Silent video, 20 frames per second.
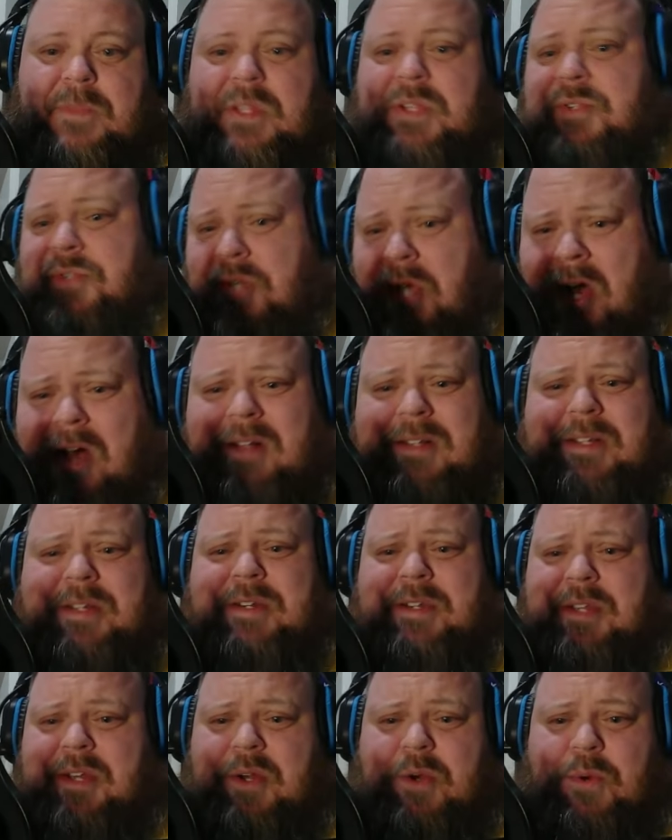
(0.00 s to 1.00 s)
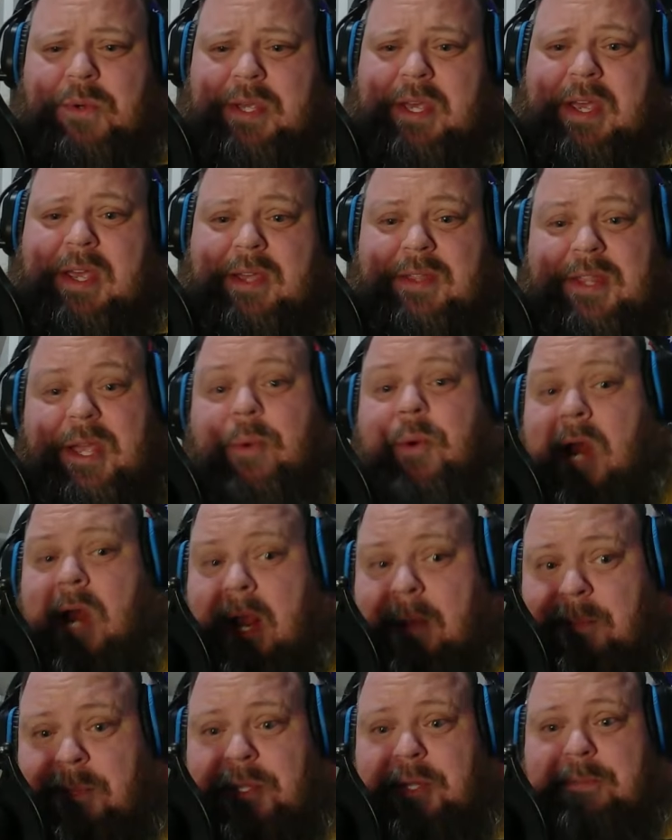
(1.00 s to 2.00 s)
Scotland did okay. They were
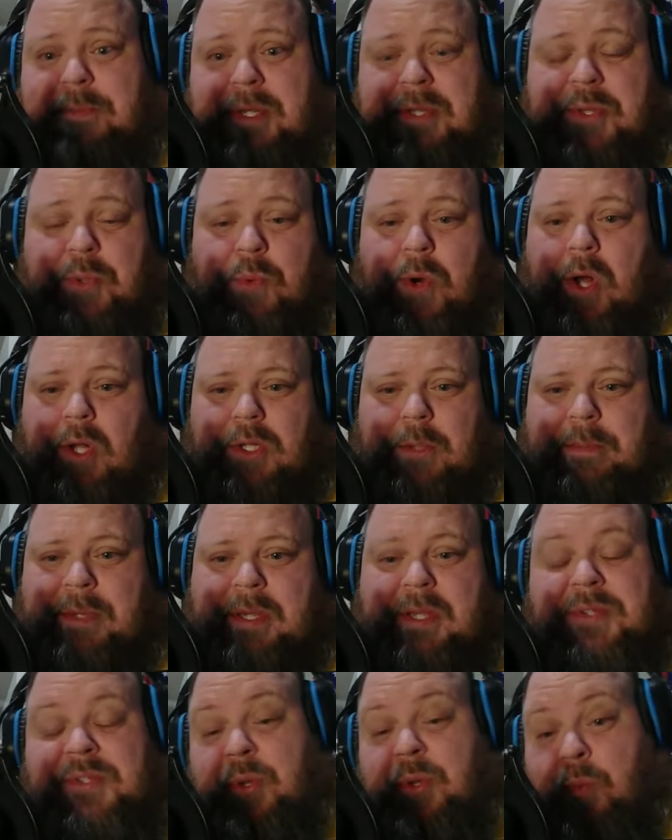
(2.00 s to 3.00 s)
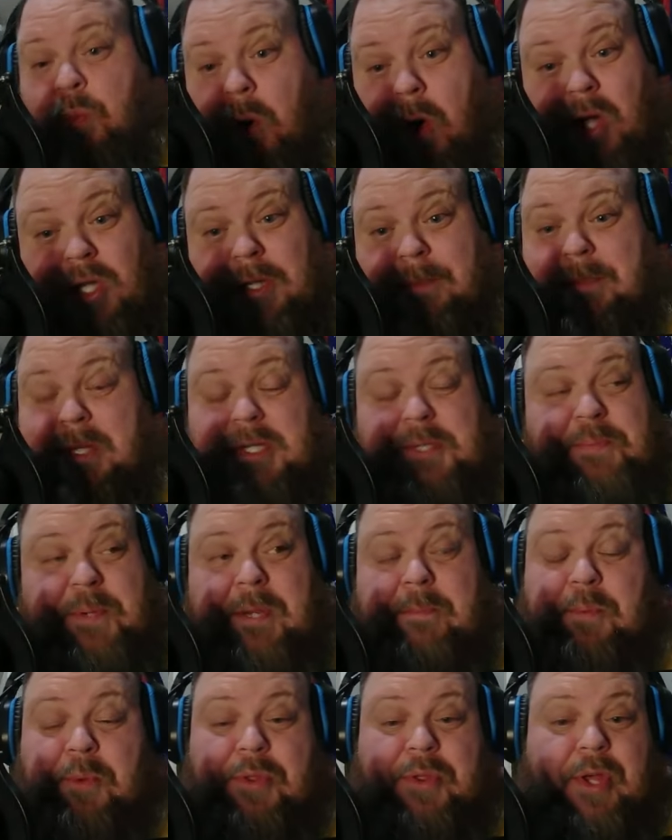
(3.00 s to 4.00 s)
able to beat the Wallabies. The Wallabies,
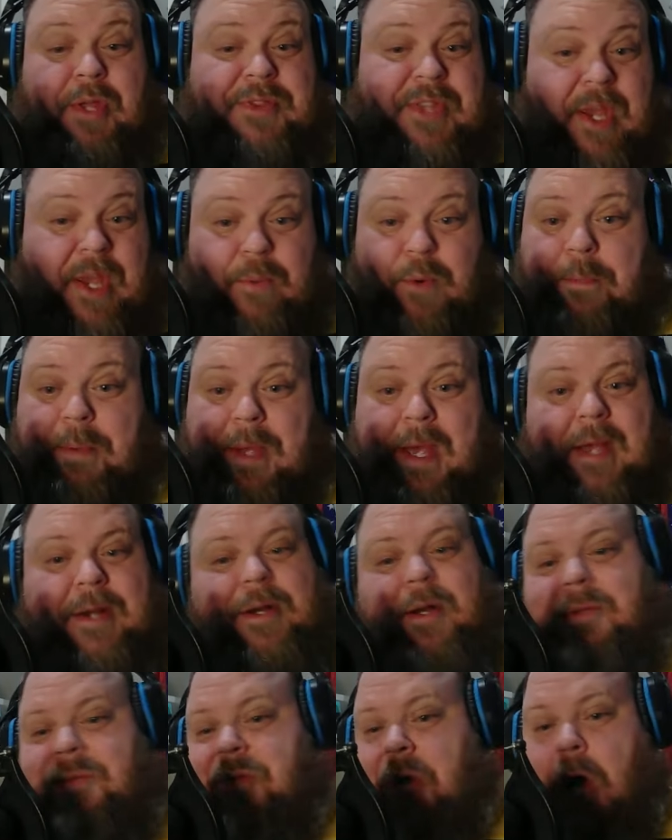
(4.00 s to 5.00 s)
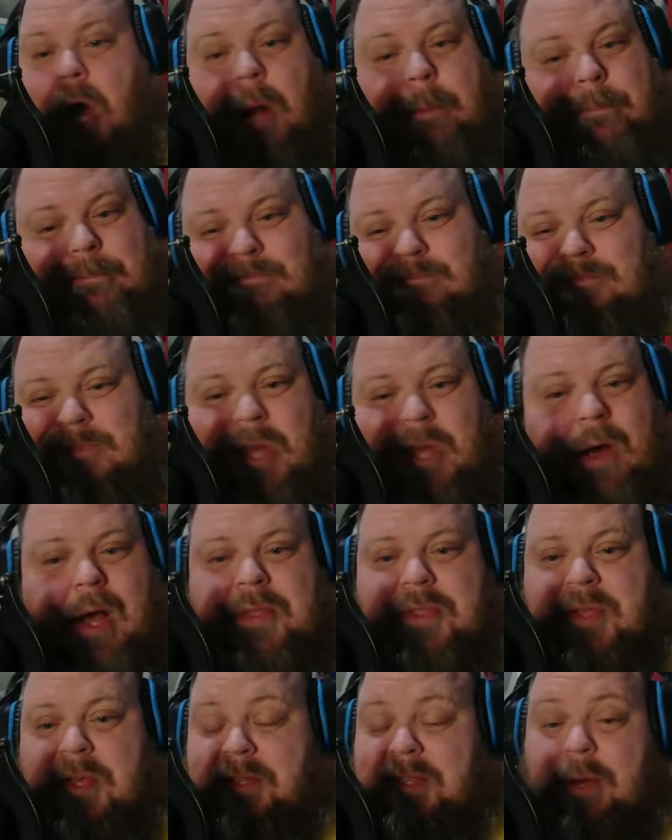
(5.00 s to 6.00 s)
people thought they were back on top. No,
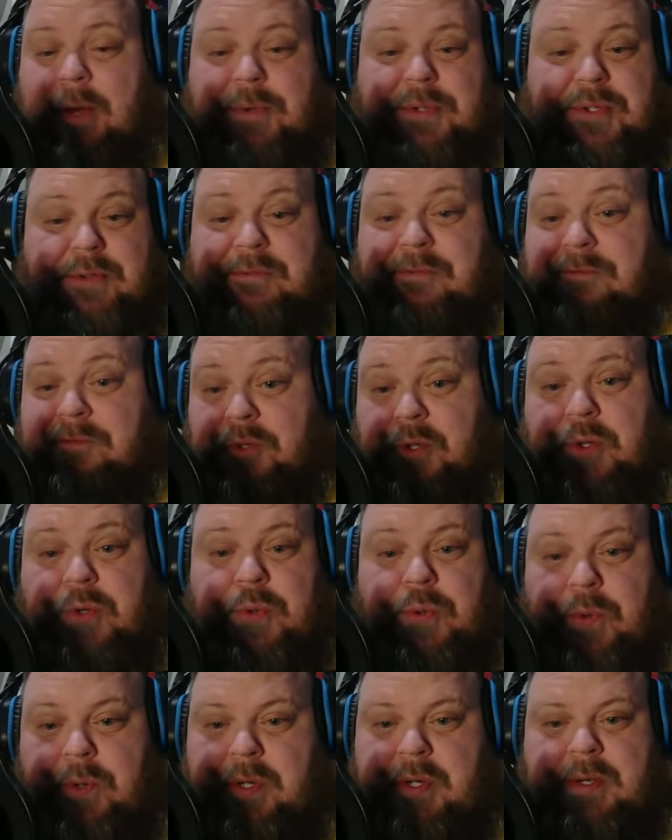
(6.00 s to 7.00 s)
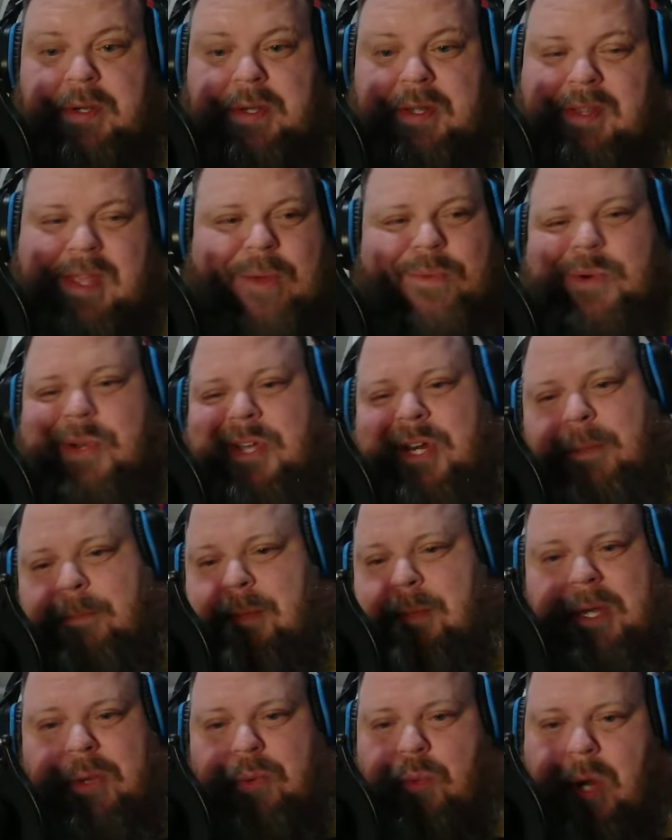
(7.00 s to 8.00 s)
I think that was a fluke. They were going to
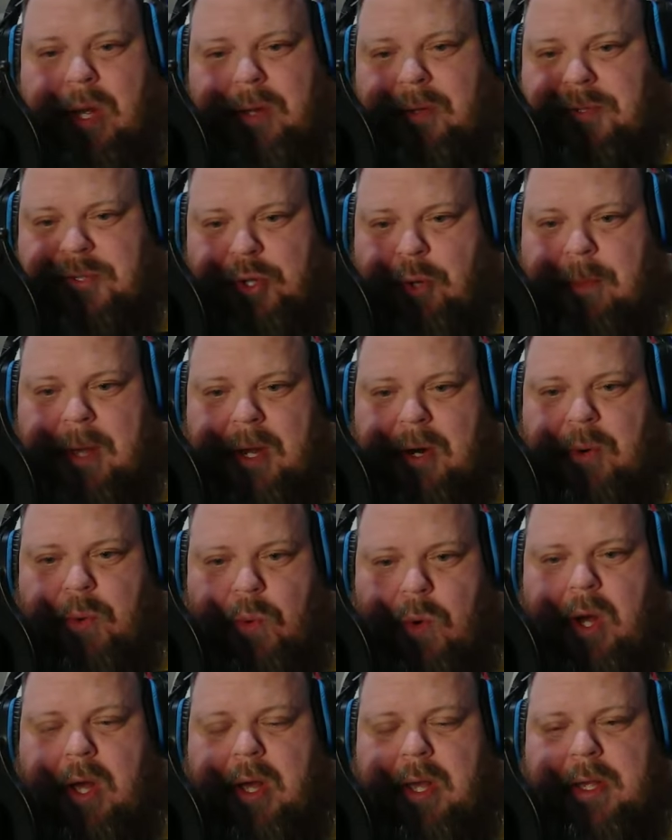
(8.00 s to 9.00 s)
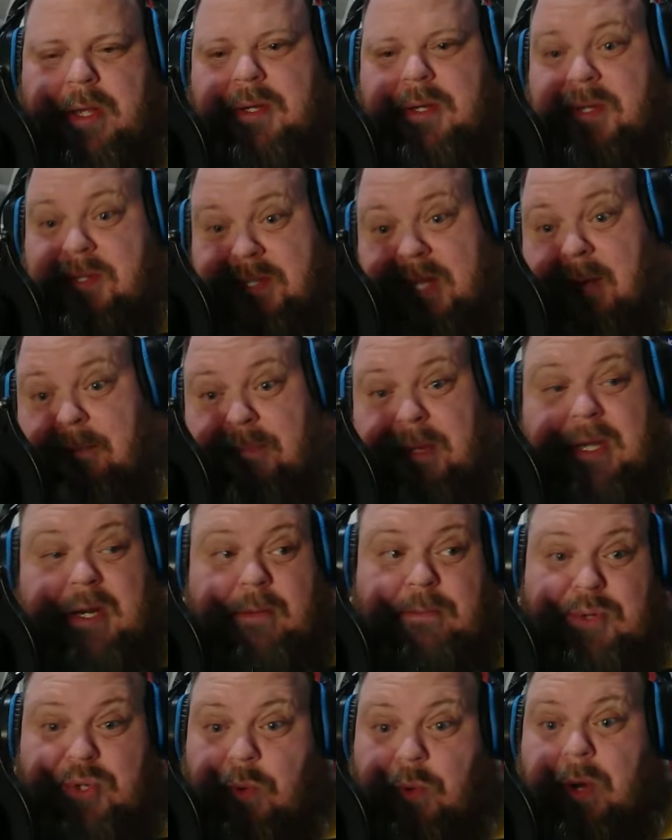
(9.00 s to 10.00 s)
beat Wales no matter what because they beat
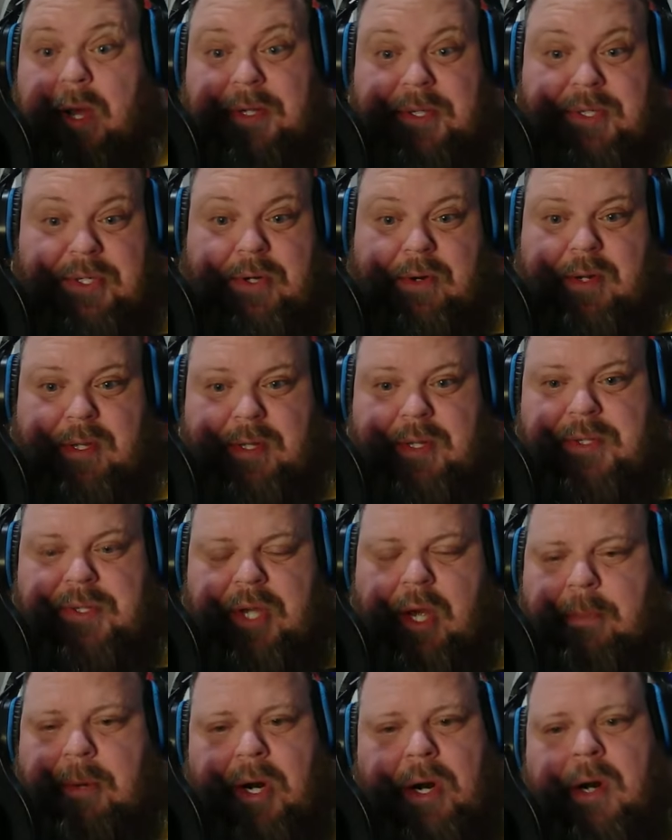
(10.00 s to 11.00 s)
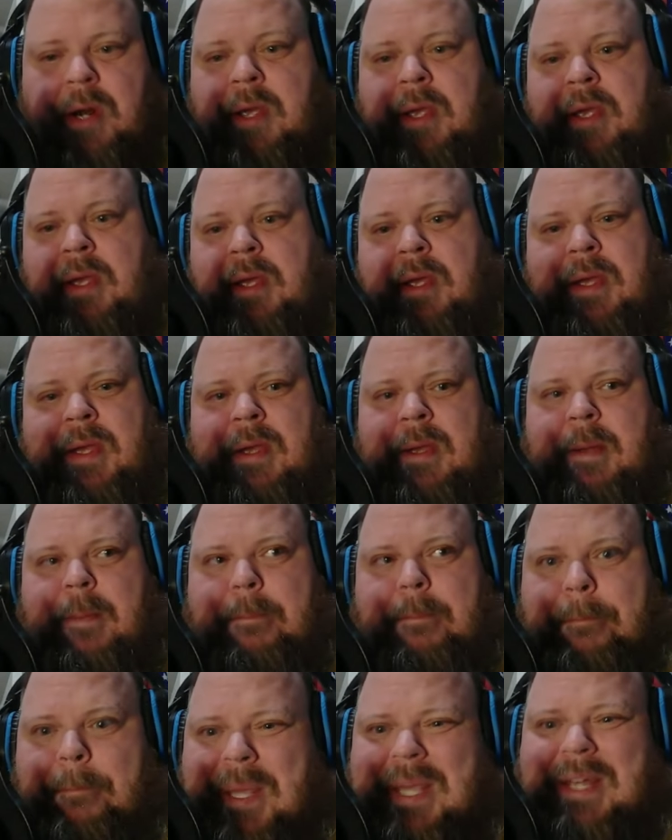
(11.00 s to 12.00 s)
them twice during the summer.
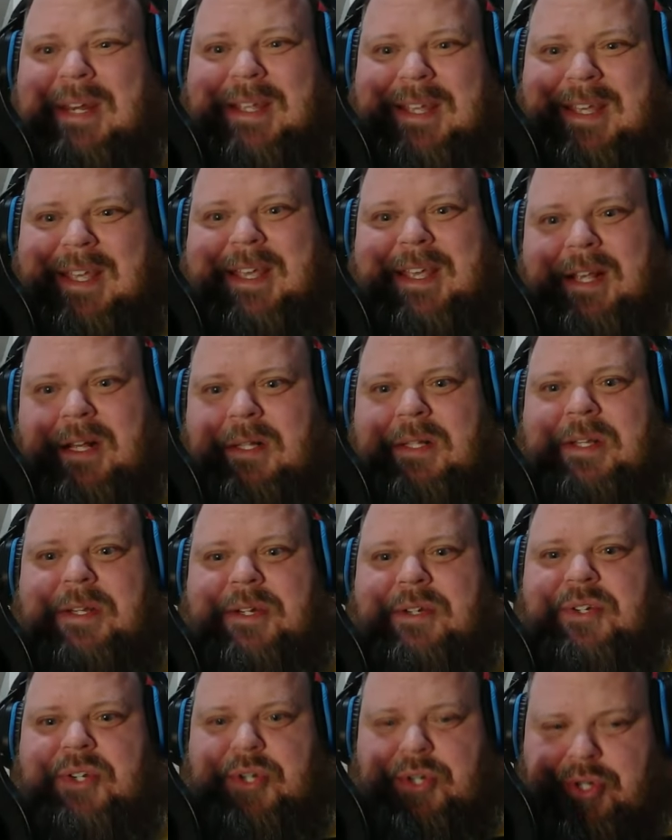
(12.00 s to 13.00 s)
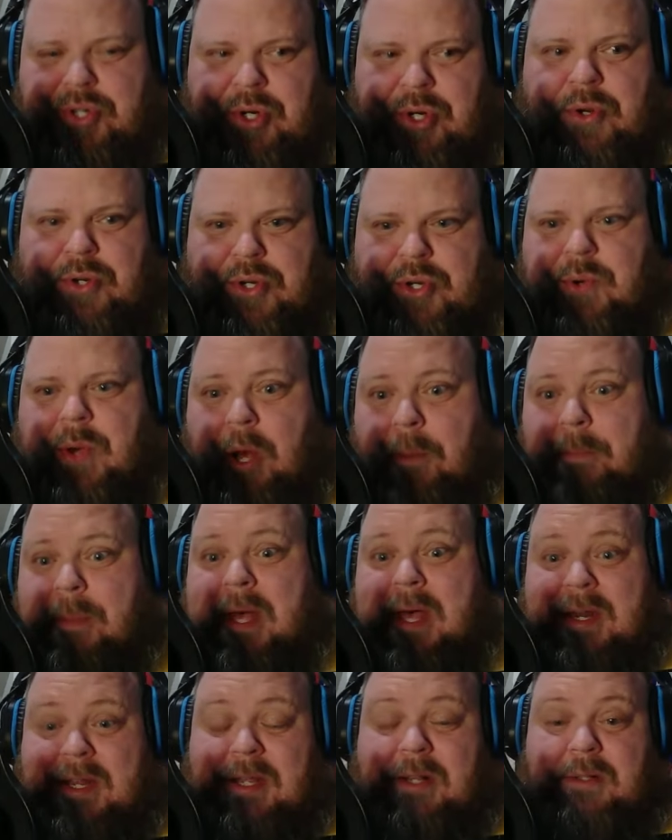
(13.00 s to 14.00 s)
Beating England just showed you how
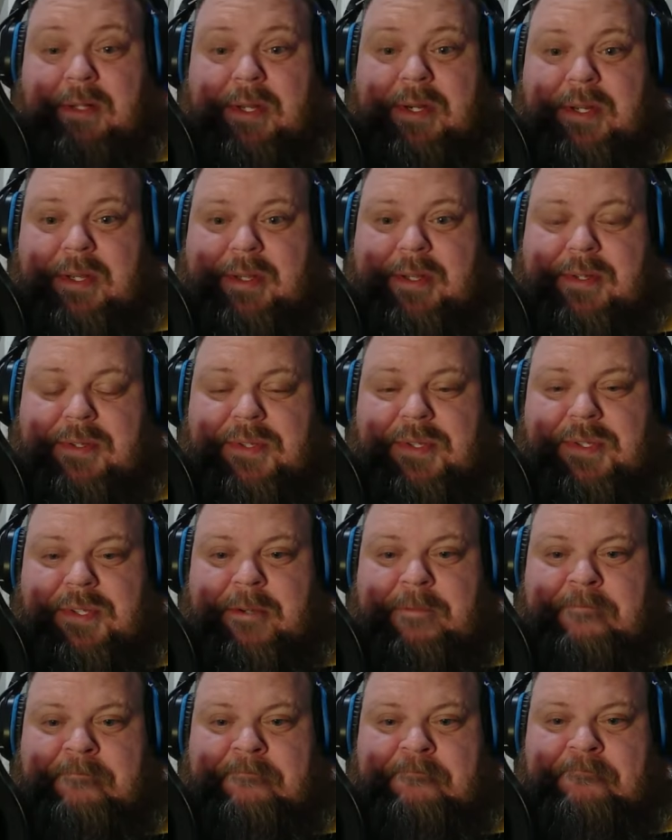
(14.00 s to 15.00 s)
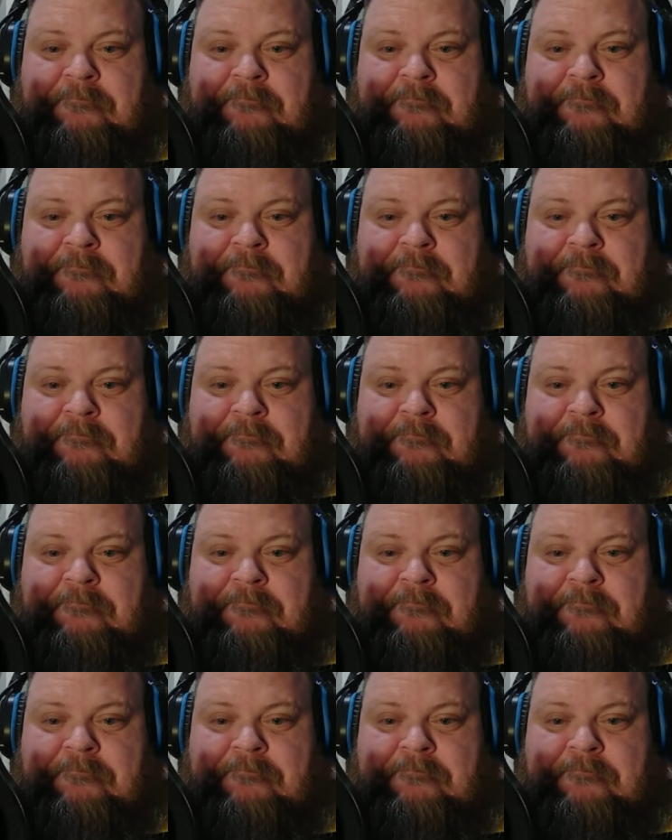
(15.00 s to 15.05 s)
bad England is.